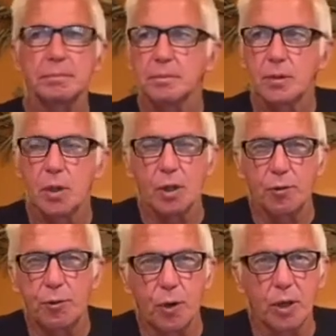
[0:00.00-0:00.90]
you can
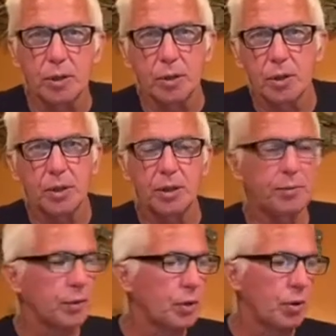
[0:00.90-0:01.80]
afford. If
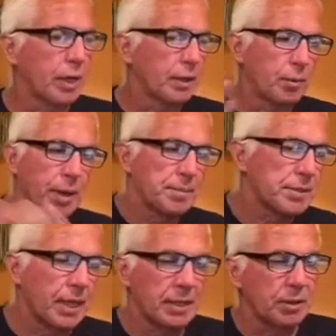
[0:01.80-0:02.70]
you go on the
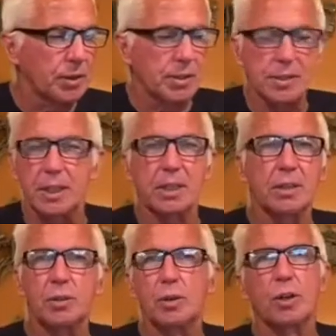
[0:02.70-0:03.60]
website, you can see
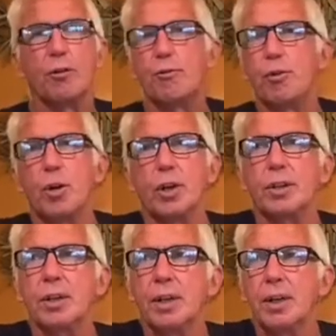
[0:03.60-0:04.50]
you can
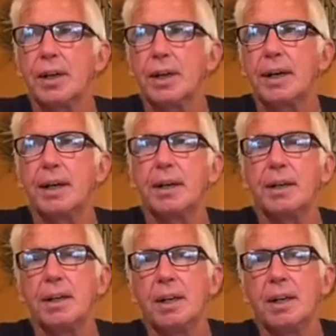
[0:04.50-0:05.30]
afford to